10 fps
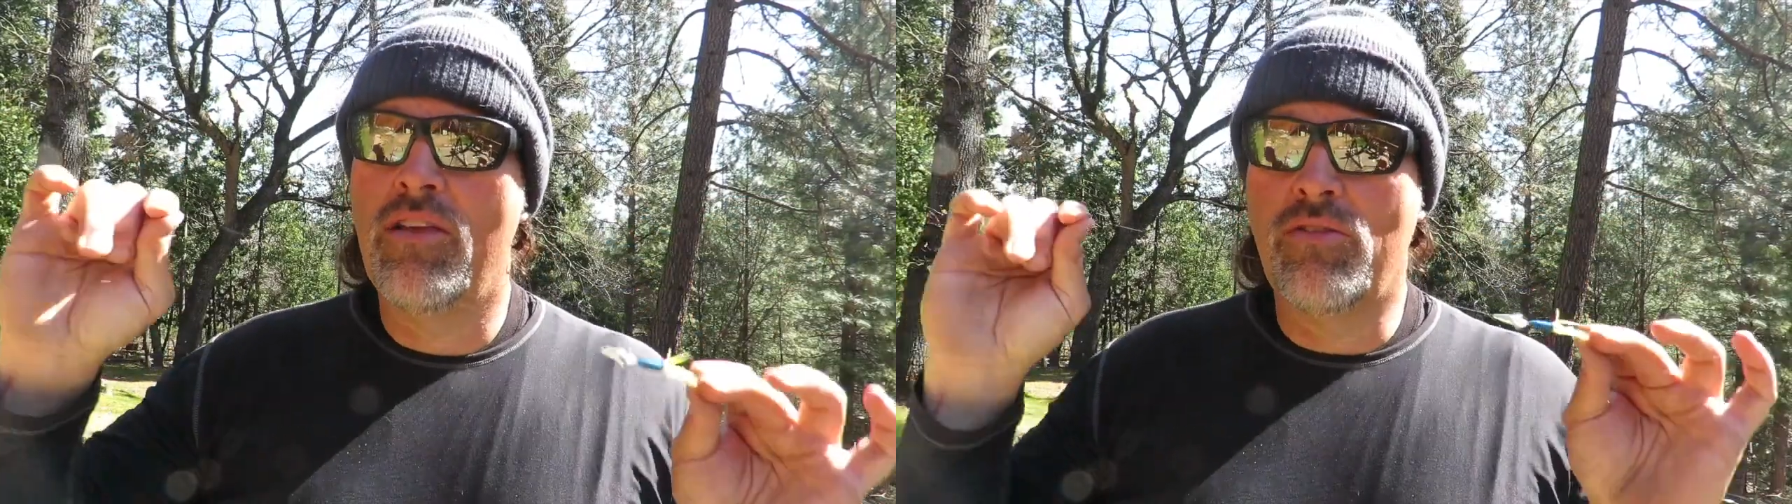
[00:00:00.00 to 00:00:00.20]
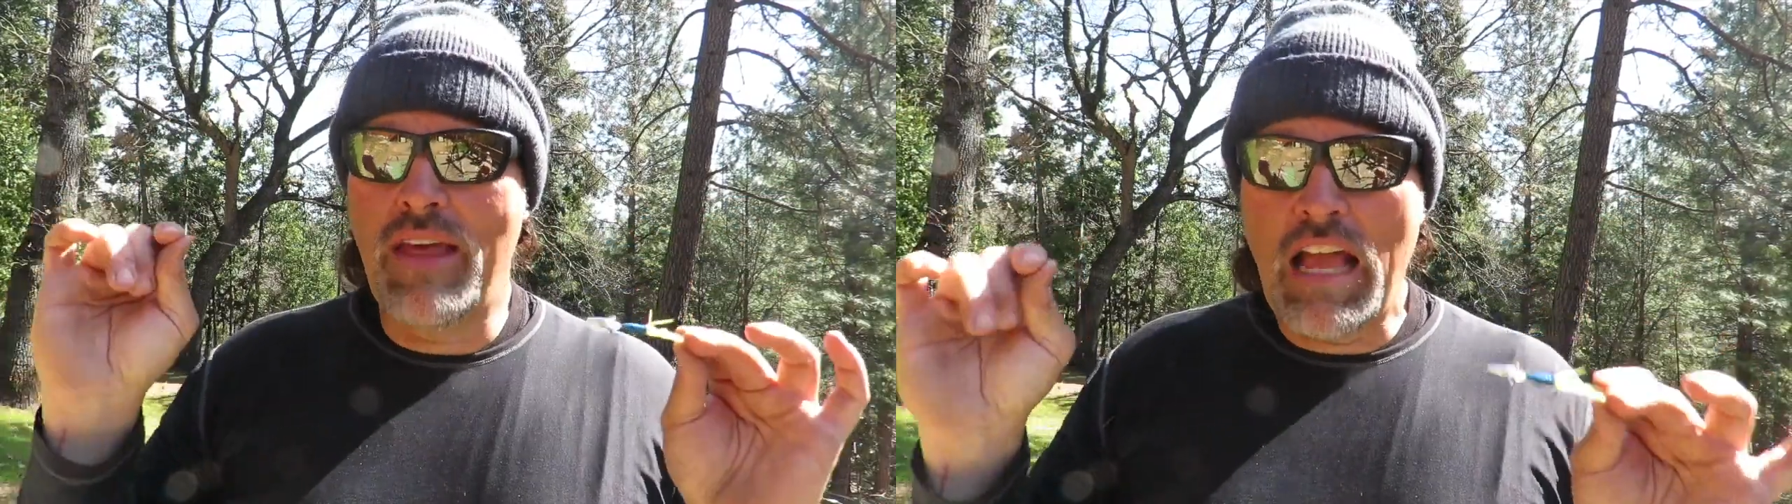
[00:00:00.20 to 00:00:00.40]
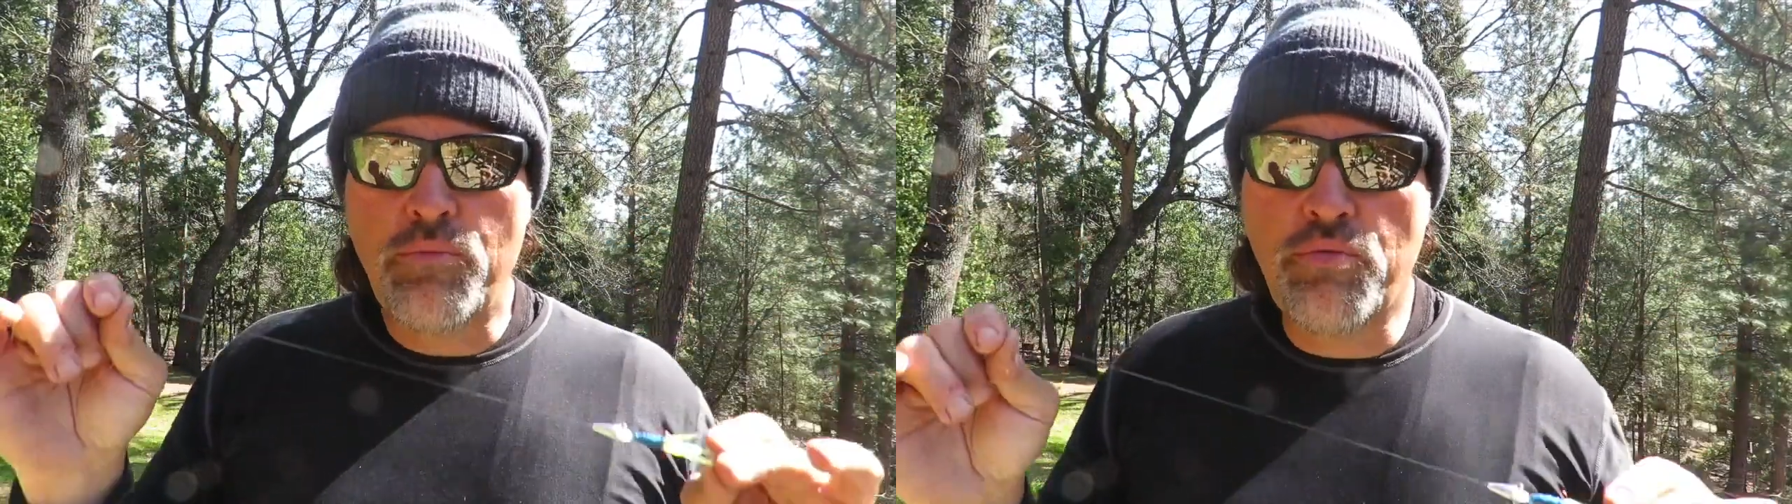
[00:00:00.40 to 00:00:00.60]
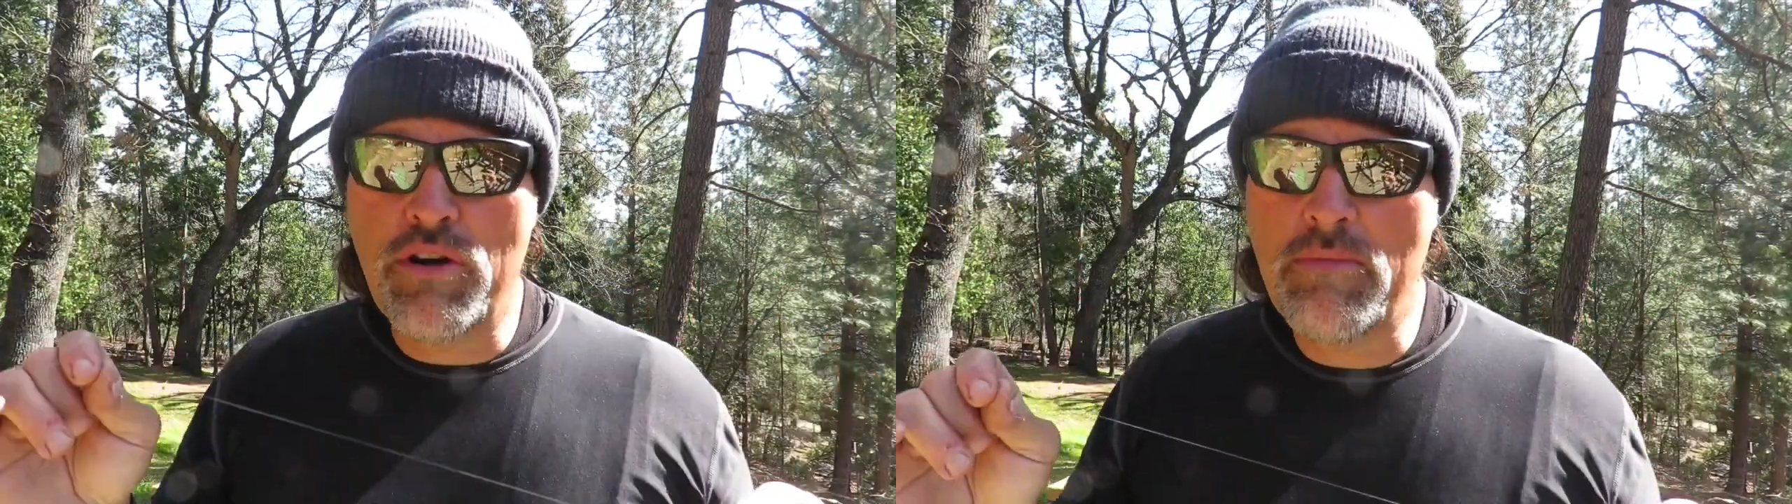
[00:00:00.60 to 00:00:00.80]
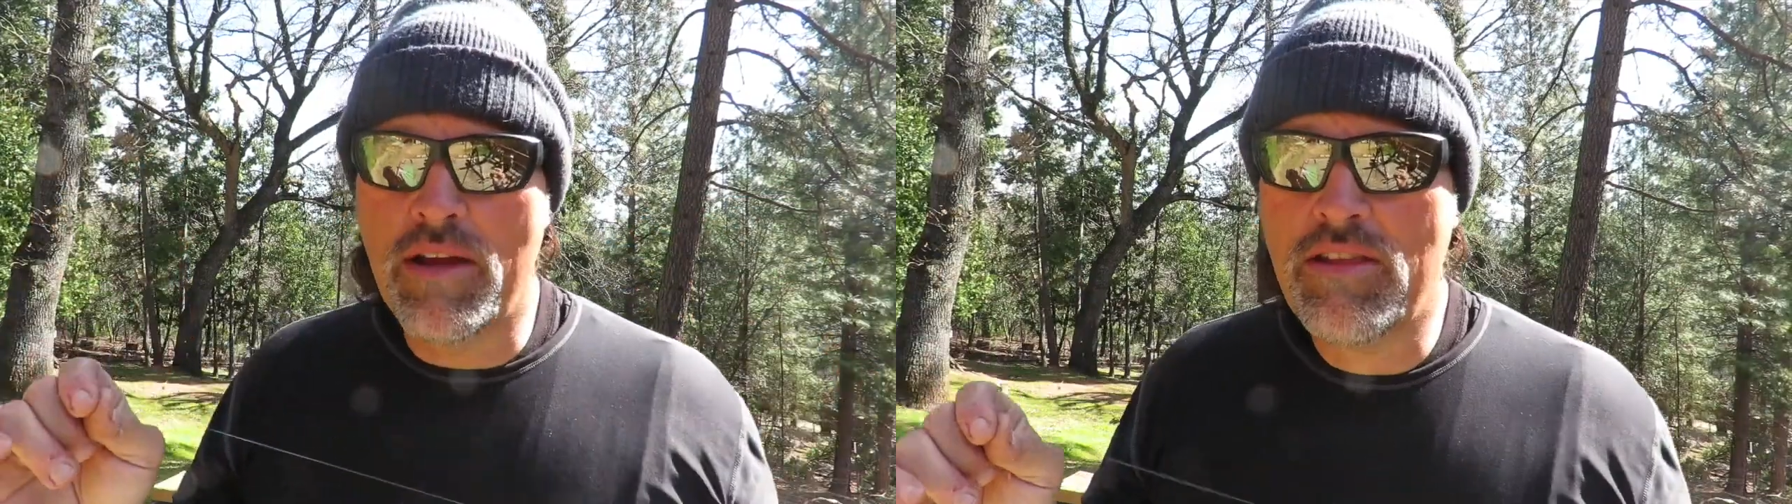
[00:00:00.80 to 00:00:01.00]
So that's
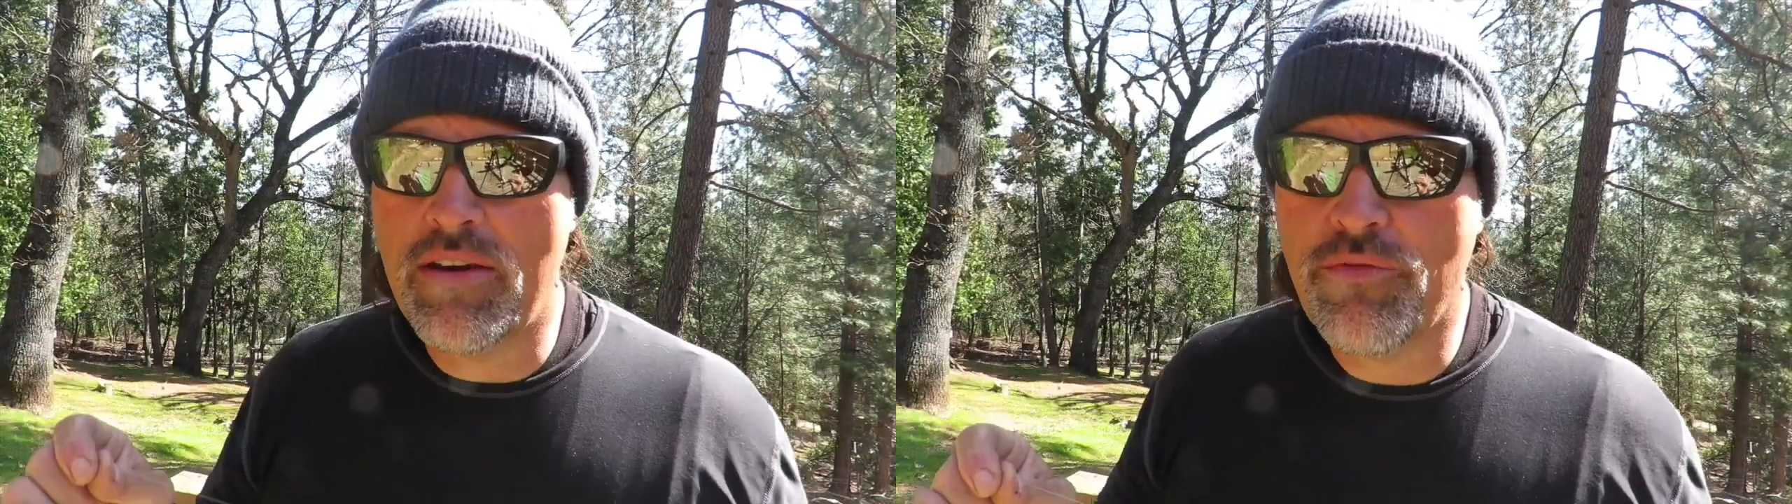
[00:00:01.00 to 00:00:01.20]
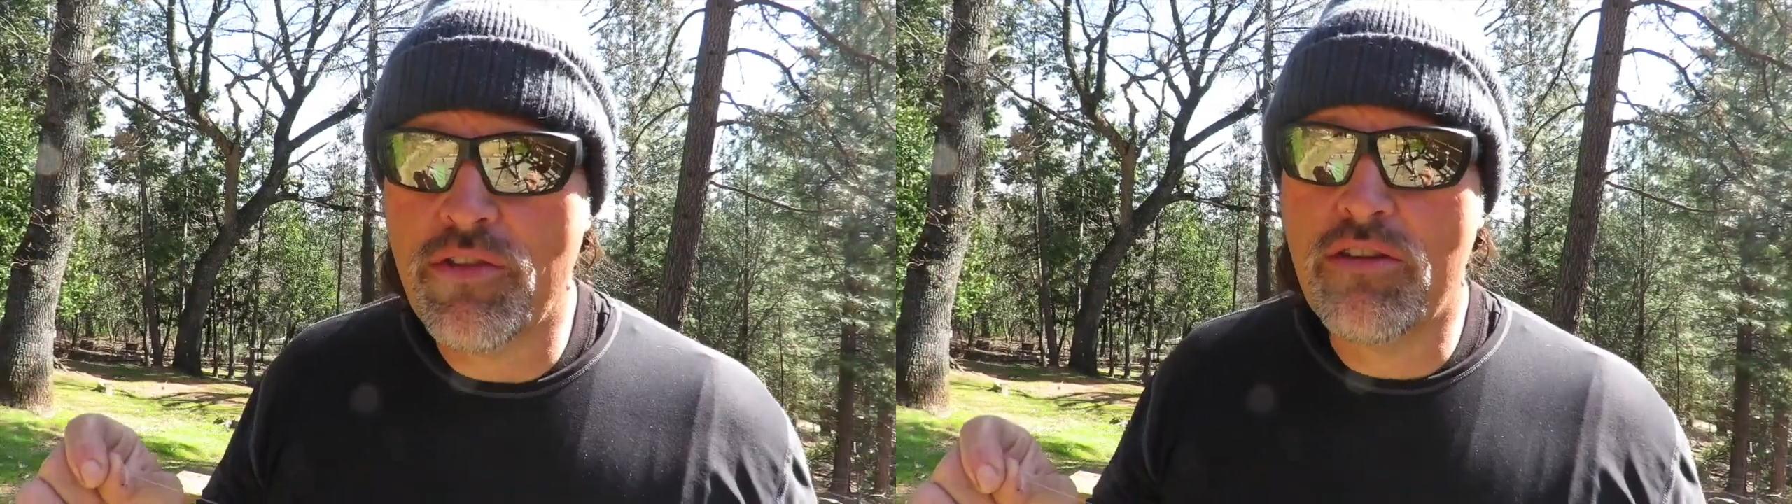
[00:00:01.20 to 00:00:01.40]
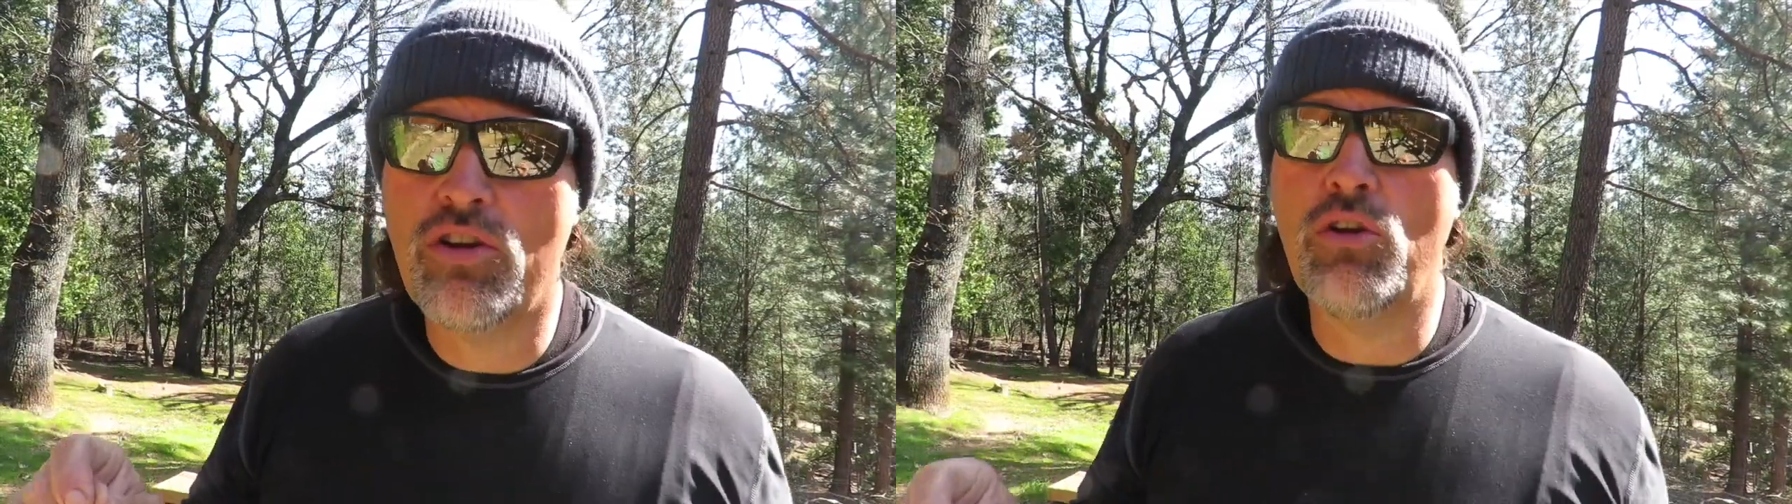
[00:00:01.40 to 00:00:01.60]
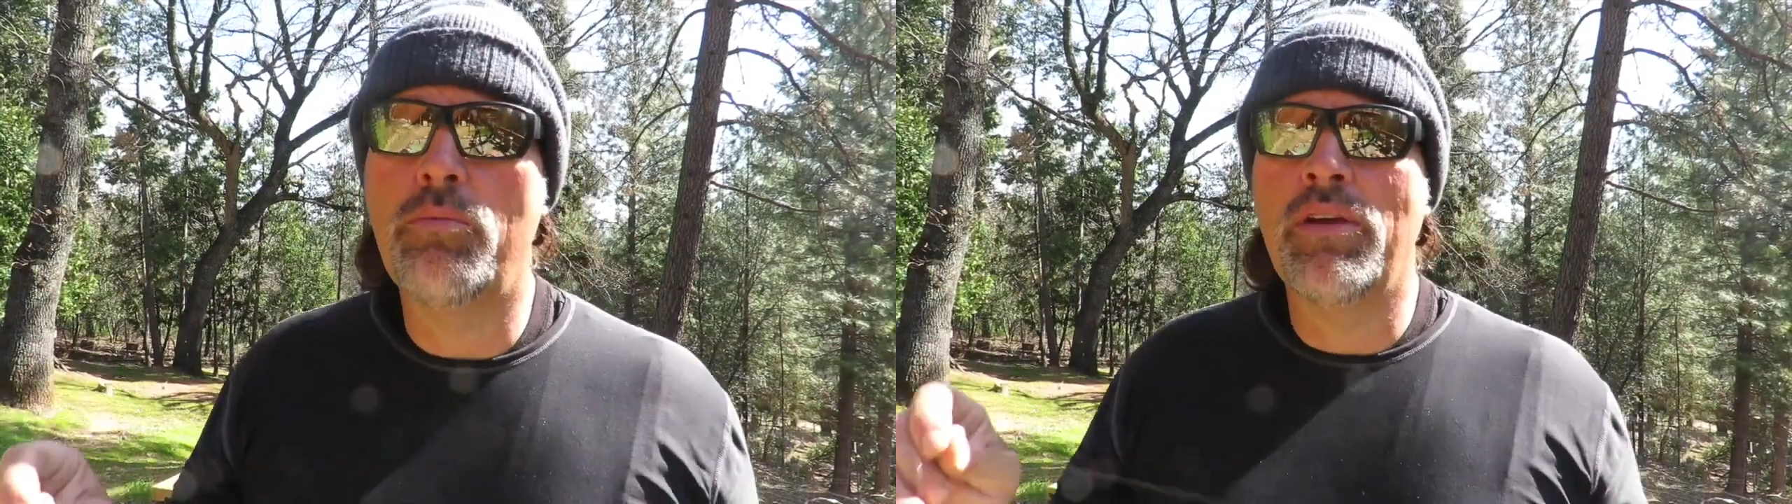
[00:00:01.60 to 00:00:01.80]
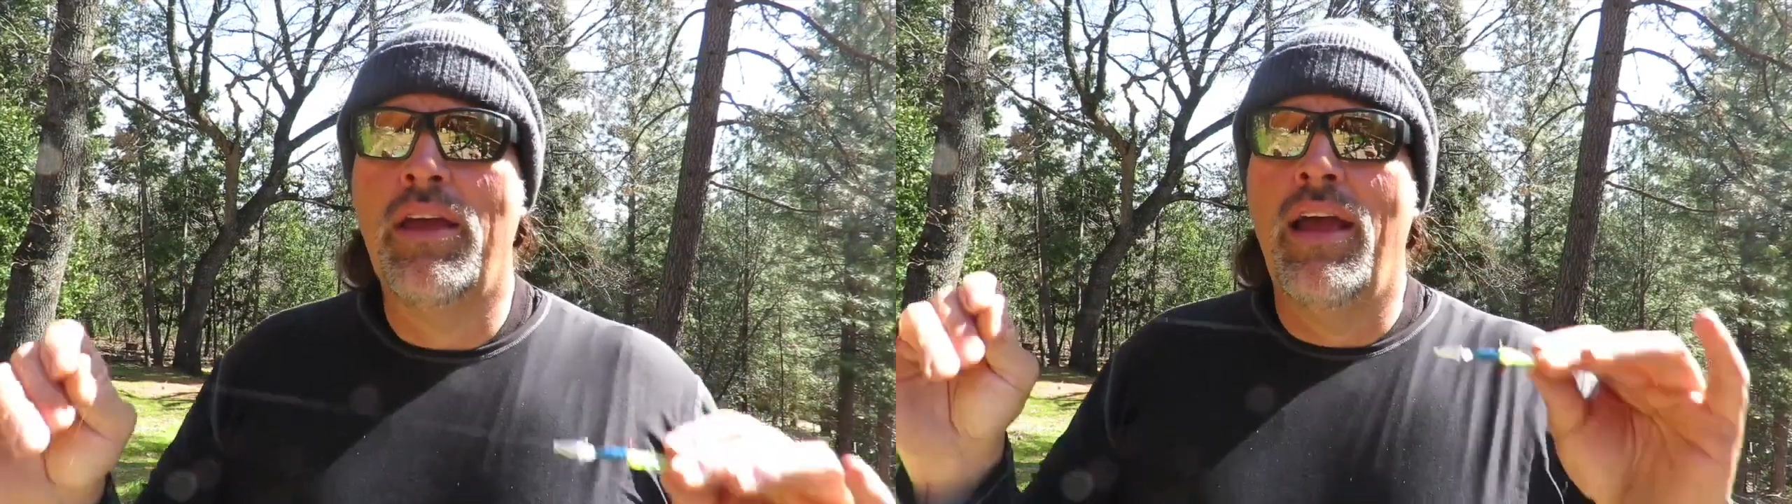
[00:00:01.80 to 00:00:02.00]
pretty much it for the tubes.